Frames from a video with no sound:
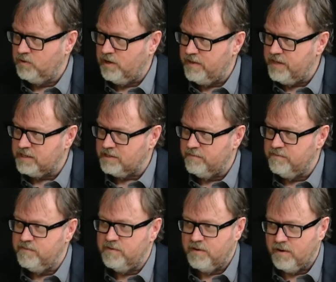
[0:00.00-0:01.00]
Like that's a
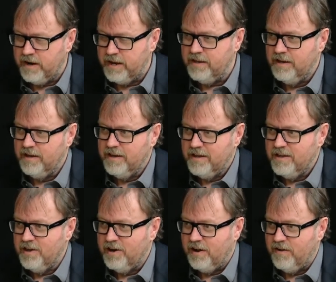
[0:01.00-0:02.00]
very
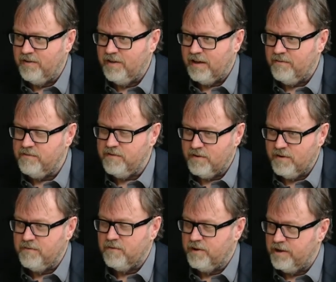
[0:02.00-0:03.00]

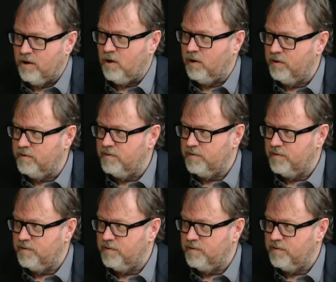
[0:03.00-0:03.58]
very odd